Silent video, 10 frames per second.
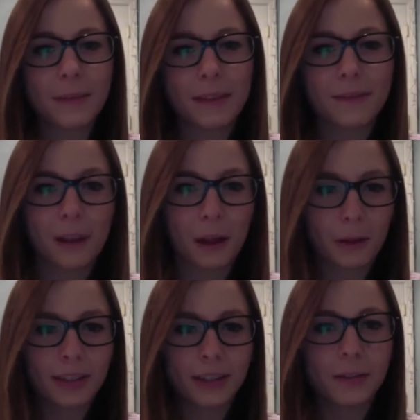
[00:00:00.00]
And follow
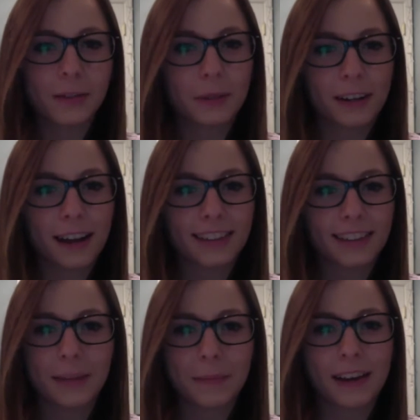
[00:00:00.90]
us on Twitter at
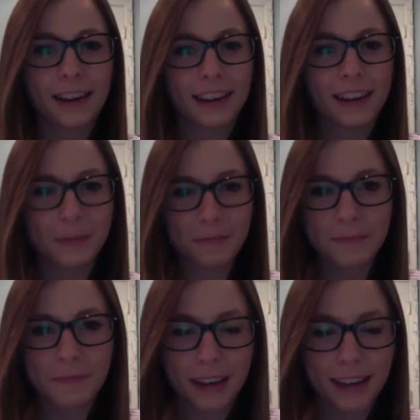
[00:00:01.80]
10byIam.
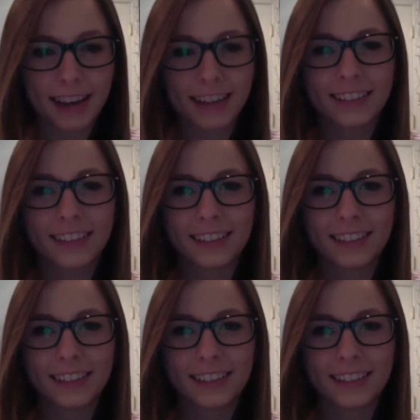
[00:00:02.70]
Bye, guys.